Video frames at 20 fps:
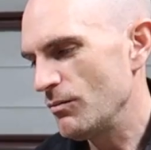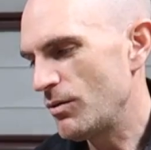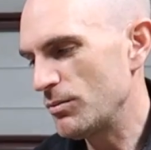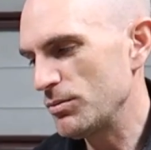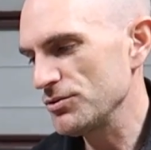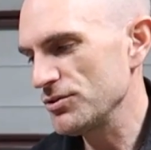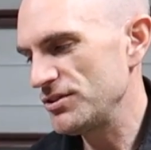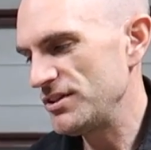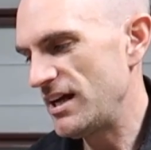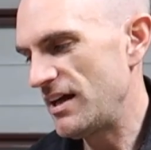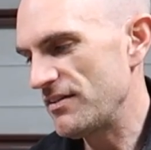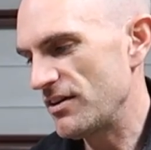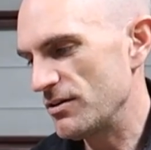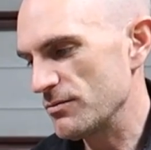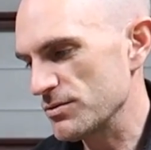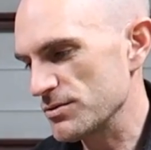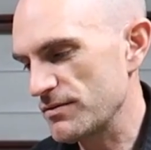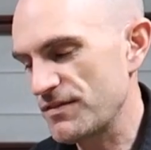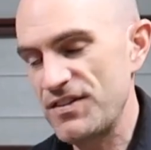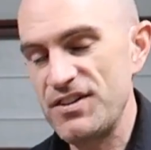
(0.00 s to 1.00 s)
What we'll do now
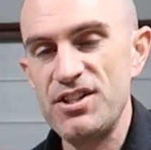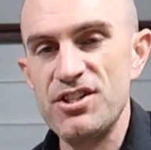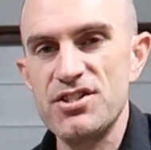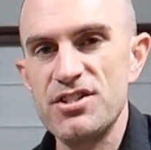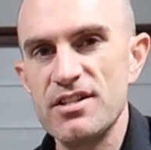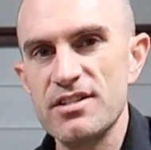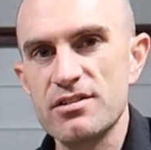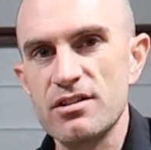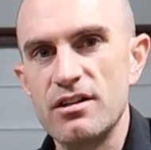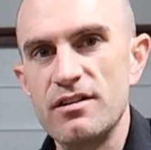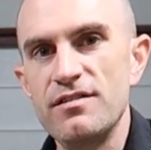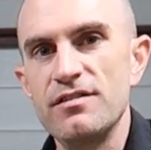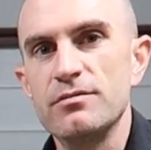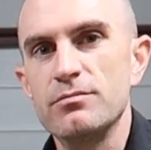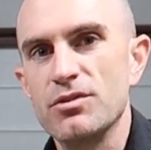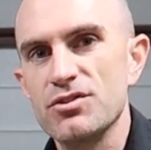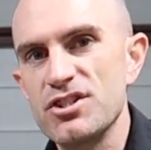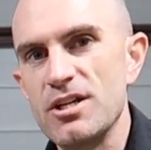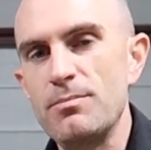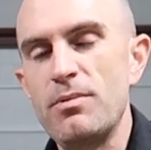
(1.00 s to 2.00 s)
though, we'll finish this off,
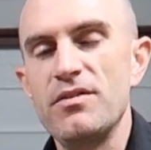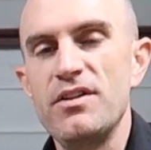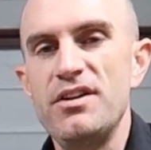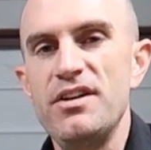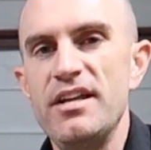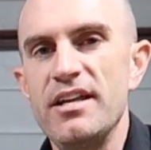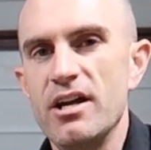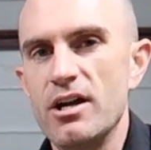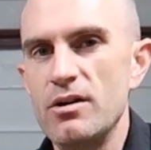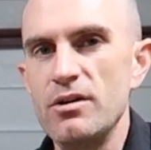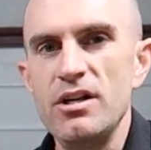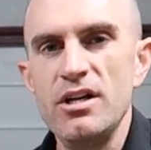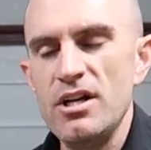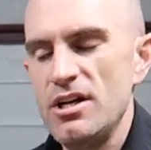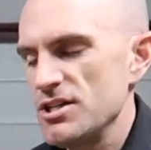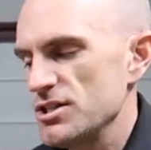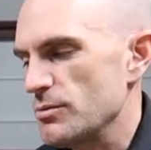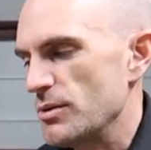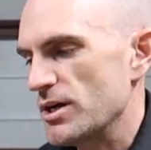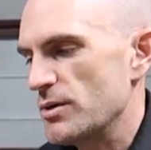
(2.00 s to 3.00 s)
we'll jump on the Neo,
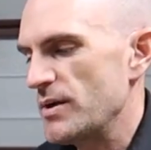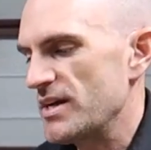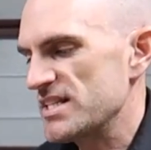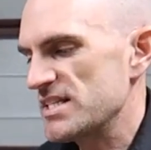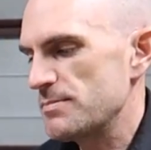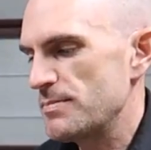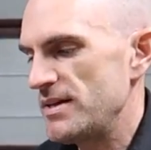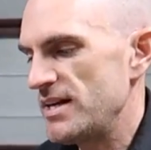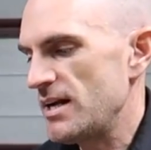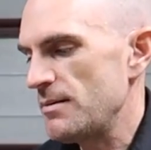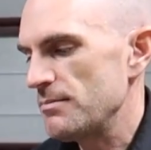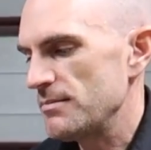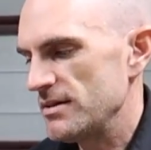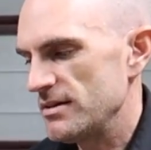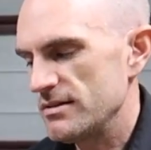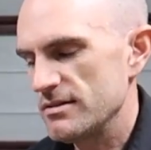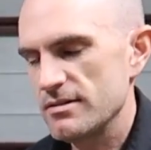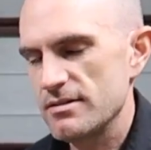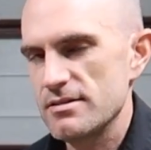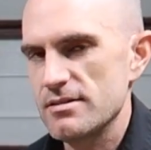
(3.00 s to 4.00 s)
do a quick spin
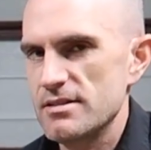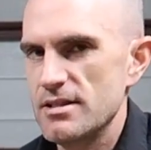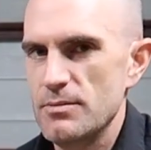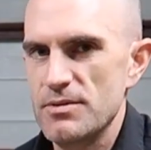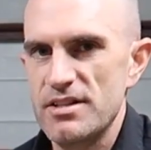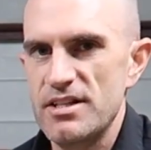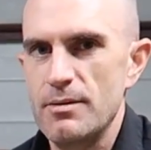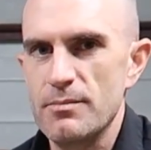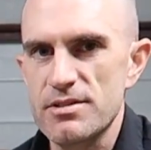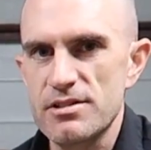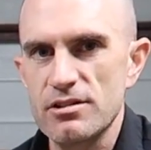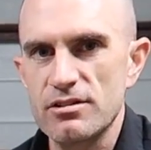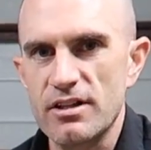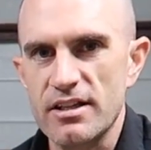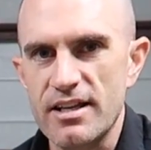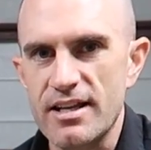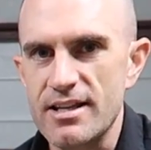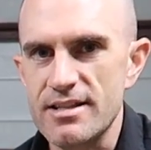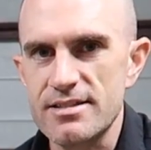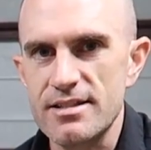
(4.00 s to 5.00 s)
up, see what the numbers look
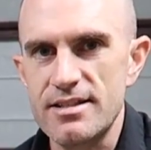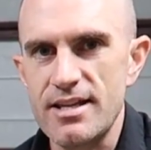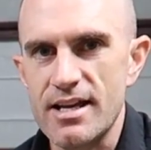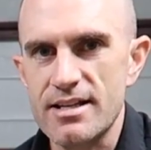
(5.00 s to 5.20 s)
like against the